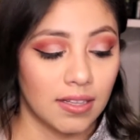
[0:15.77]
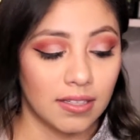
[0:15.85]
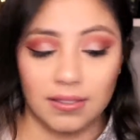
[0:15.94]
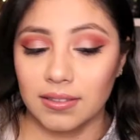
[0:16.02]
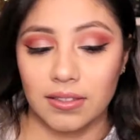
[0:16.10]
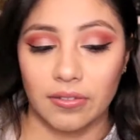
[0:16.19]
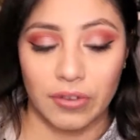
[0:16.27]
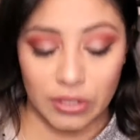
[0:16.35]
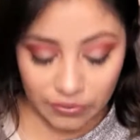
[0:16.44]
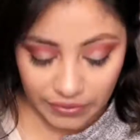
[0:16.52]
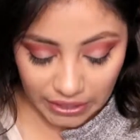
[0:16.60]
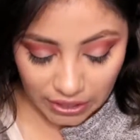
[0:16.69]
this is the
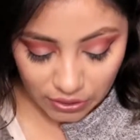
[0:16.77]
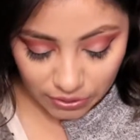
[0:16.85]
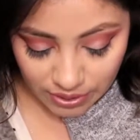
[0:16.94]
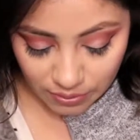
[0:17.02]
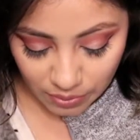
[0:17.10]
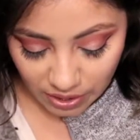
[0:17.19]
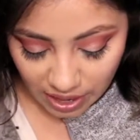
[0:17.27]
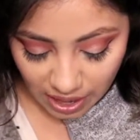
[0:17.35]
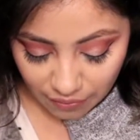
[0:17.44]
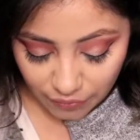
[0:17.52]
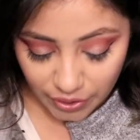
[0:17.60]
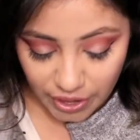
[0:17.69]
first video and we're
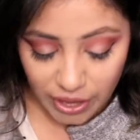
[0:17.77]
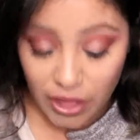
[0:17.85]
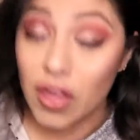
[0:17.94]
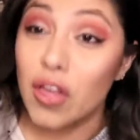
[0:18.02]
halfway